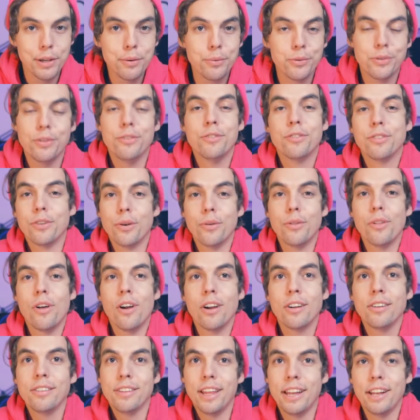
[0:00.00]
used it in so
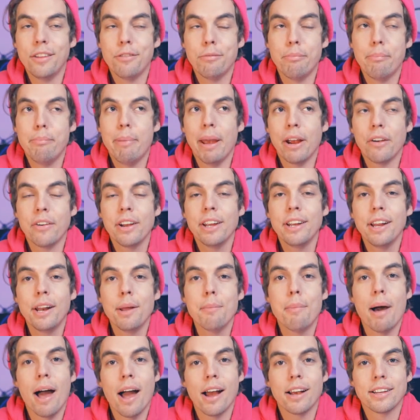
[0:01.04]
long that it's buried in a
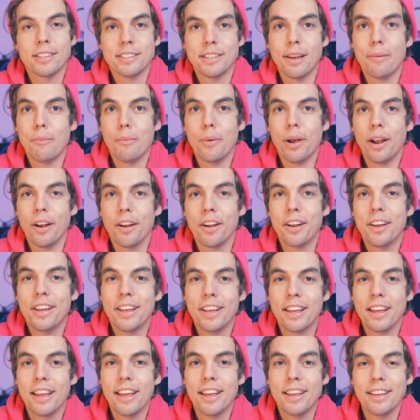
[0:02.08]
box somewhere.
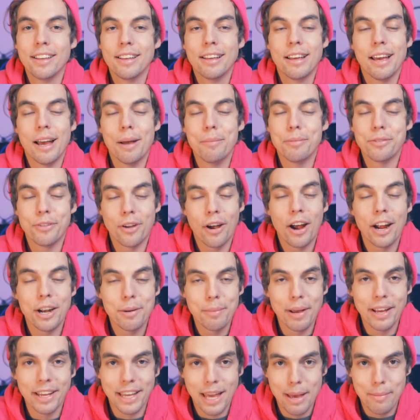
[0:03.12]
I'm sorry to
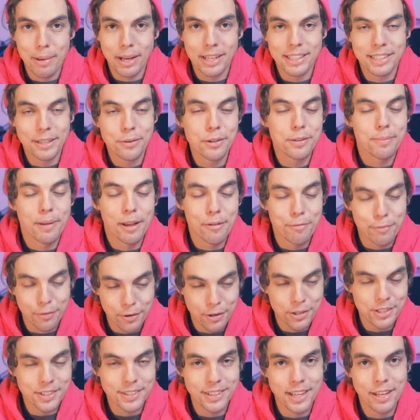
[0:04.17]
my Chemex. It was my
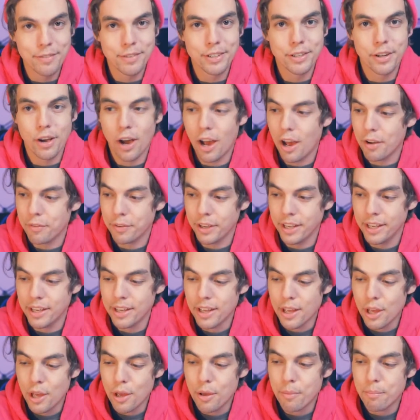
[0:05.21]
first love in coffee,
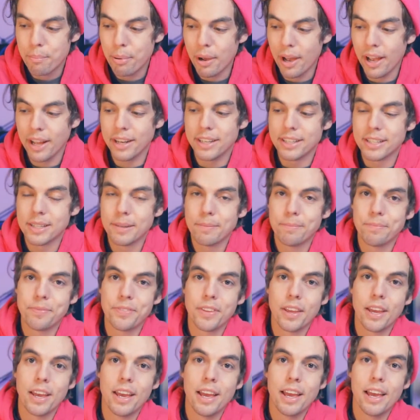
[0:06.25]
but
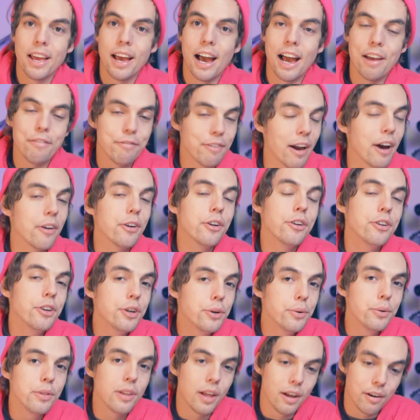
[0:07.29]
I found a
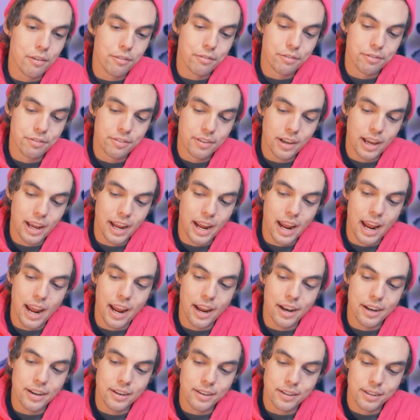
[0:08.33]
new love,
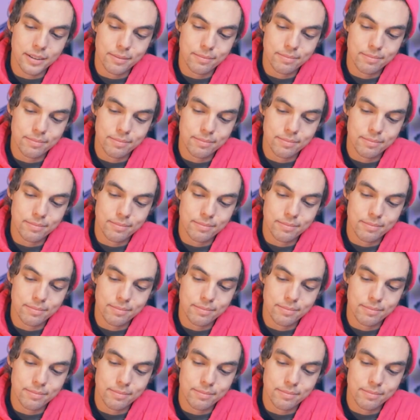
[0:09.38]
and